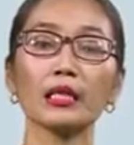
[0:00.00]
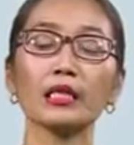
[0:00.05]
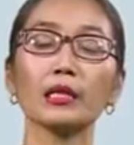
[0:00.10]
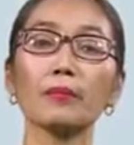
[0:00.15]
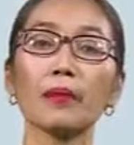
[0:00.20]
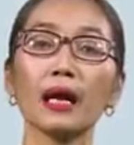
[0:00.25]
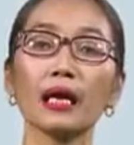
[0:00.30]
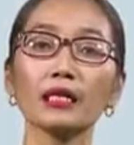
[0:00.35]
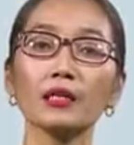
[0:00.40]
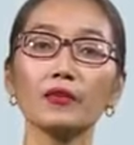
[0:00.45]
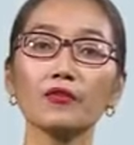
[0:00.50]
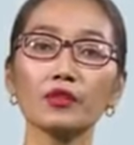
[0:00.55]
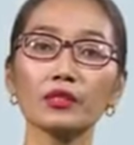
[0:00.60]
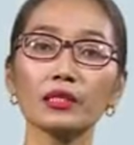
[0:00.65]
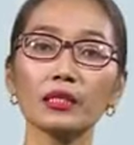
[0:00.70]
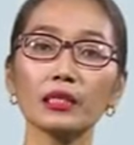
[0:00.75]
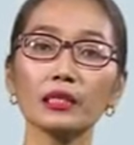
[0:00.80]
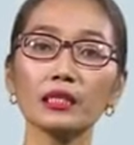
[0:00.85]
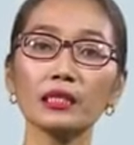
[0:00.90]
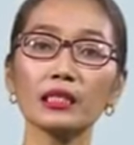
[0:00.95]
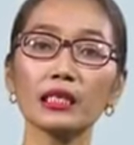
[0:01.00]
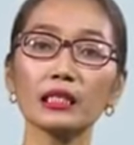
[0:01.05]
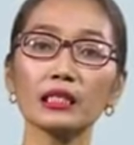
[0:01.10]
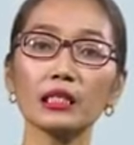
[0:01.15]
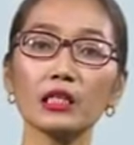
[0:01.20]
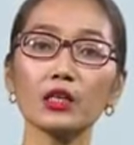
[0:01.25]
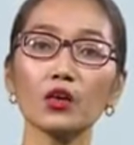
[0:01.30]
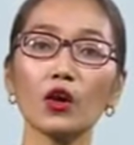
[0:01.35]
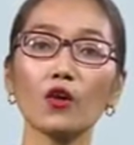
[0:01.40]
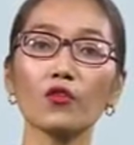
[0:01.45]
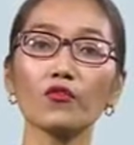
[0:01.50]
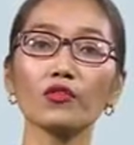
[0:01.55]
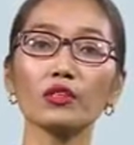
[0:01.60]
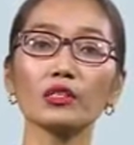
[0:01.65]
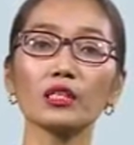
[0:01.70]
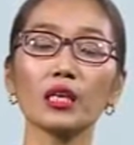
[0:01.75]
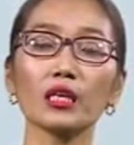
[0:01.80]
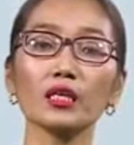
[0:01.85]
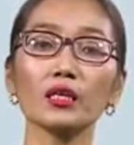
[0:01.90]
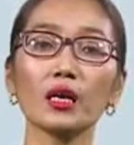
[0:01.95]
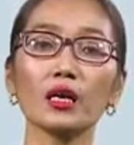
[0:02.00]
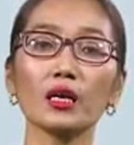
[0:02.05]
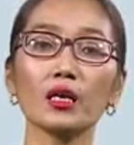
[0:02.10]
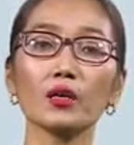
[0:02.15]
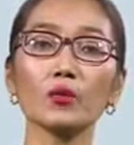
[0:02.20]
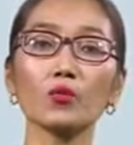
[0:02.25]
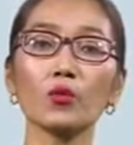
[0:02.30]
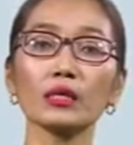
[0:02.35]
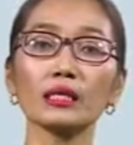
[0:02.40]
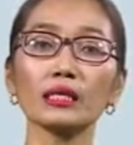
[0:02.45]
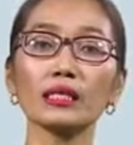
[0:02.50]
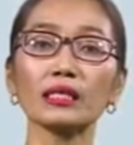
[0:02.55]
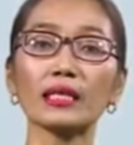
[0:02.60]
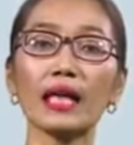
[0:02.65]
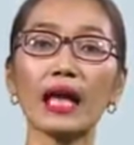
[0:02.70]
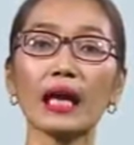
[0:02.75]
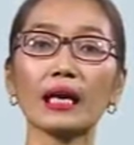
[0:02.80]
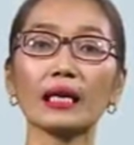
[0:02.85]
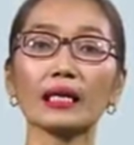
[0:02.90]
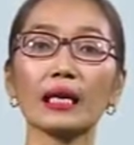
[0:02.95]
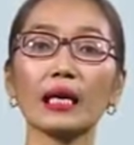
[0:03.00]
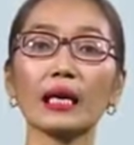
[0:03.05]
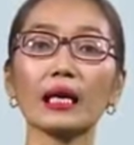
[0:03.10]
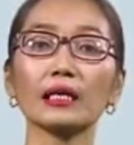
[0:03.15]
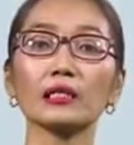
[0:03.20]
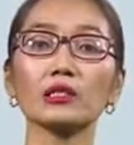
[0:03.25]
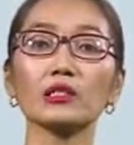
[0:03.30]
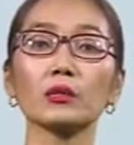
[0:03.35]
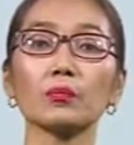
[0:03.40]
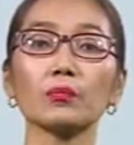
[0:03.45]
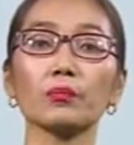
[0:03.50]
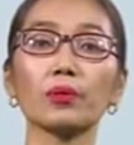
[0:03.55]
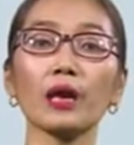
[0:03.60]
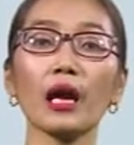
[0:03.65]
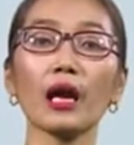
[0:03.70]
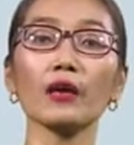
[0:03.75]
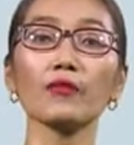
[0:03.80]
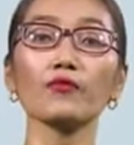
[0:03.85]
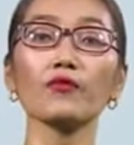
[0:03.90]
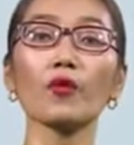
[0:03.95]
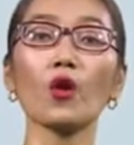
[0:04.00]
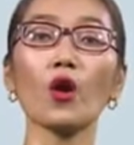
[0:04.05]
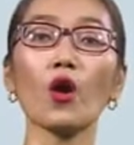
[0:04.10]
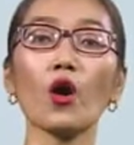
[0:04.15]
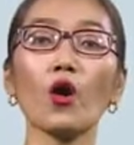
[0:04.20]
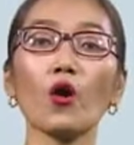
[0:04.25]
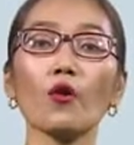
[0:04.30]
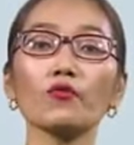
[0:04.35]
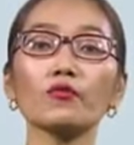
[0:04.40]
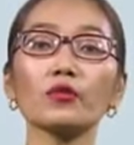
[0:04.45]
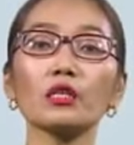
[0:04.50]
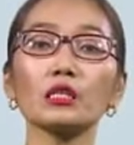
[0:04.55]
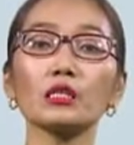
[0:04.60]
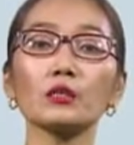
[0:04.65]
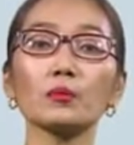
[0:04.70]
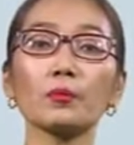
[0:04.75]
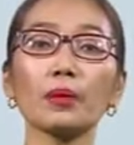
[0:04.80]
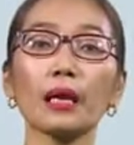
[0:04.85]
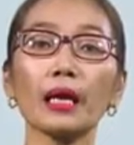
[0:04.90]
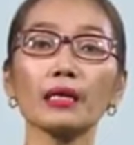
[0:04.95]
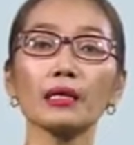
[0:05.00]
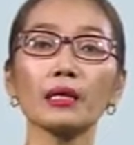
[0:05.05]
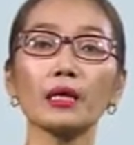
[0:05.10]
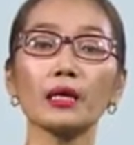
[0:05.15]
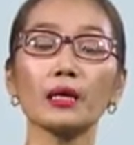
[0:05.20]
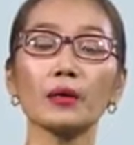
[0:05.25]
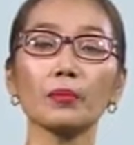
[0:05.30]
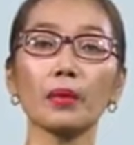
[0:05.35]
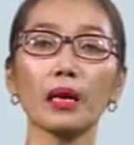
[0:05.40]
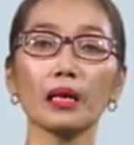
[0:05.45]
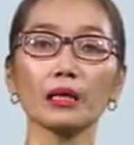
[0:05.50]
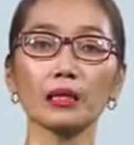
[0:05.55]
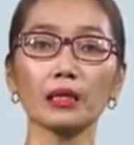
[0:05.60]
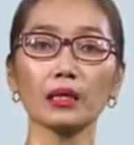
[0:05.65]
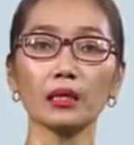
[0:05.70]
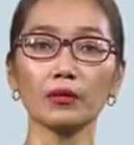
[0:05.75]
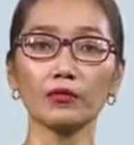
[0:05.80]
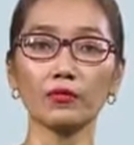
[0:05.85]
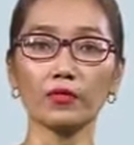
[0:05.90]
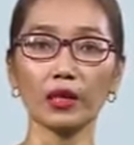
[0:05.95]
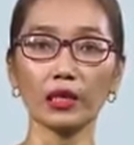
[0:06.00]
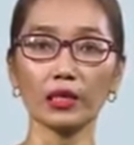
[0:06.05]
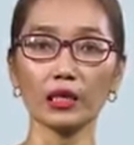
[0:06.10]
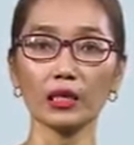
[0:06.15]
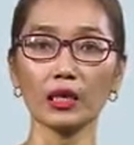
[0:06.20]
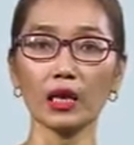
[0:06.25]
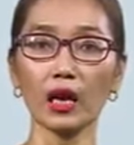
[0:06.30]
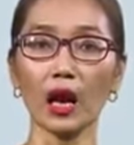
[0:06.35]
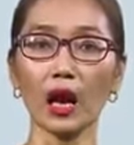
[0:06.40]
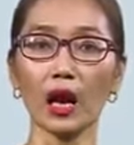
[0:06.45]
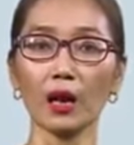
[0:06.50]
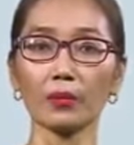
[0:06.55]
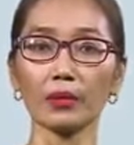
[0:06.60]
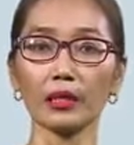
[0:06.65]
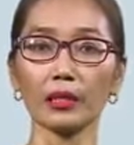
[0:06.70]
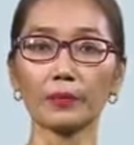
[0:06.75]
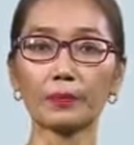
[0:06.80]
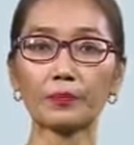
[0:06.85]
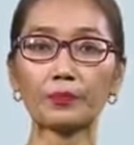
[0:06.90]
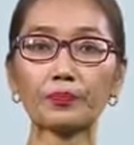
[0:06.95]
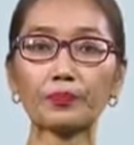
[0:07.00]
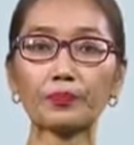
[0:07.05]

The magnificent city of Vijaynagar was sacked and deprived of the splendor by the invading army.